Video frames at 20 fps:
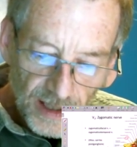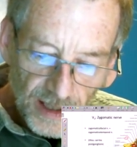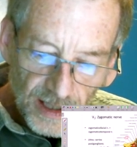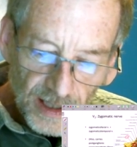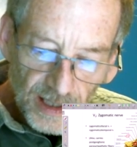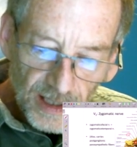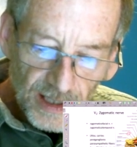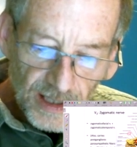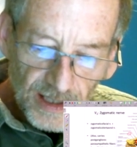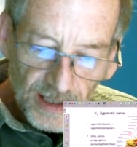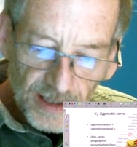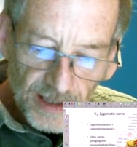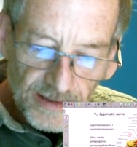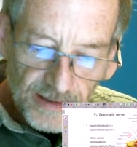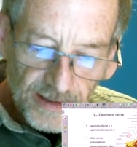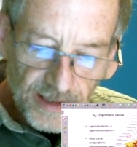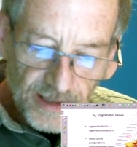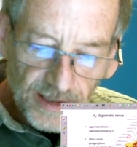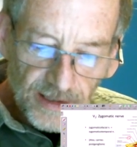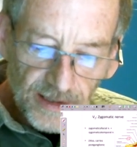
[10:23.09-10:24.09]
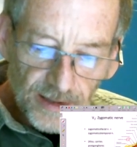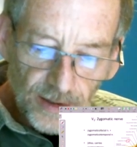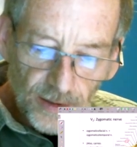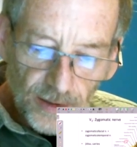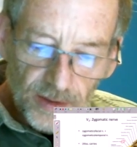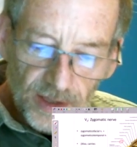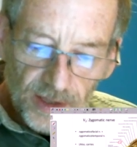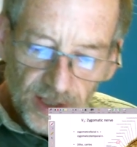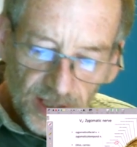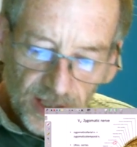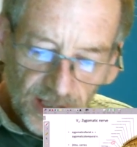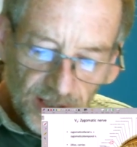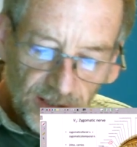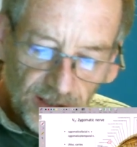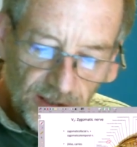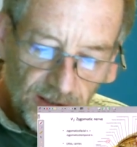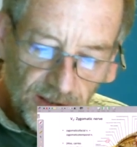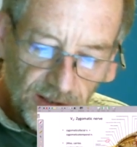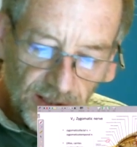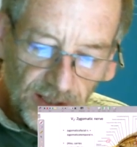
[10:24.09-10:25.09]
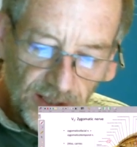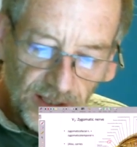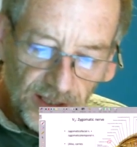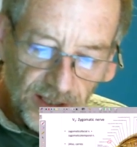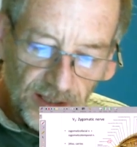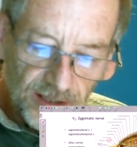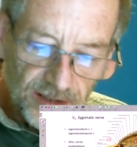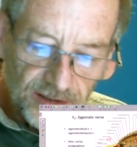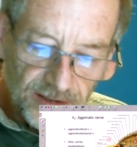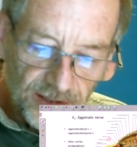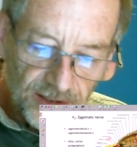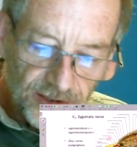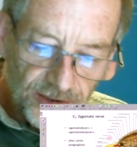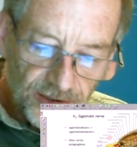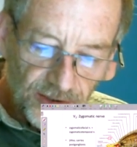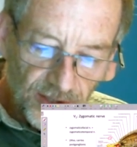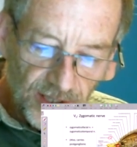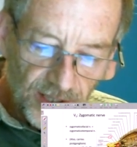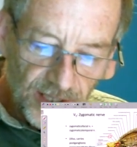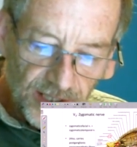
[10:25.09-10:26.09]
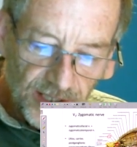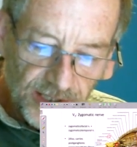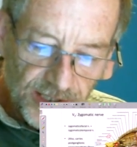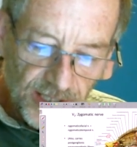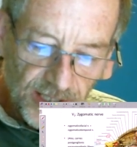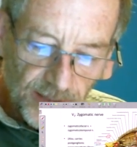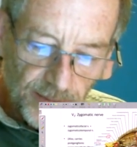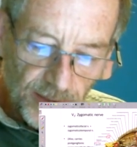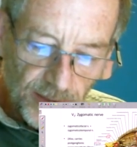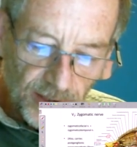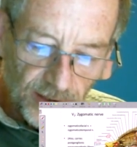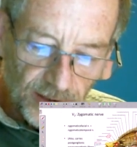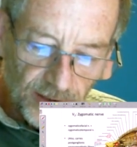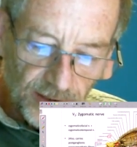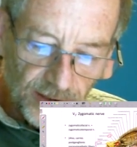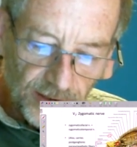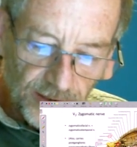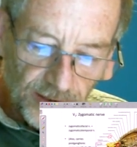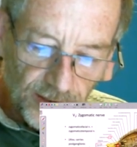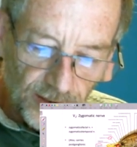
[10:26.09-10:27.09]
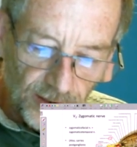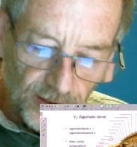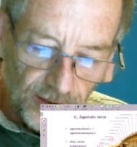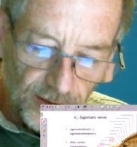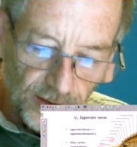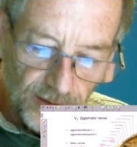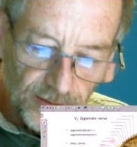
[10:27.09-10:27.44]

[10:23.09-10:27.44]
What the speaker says: And then note, here is the trigeminal nerve.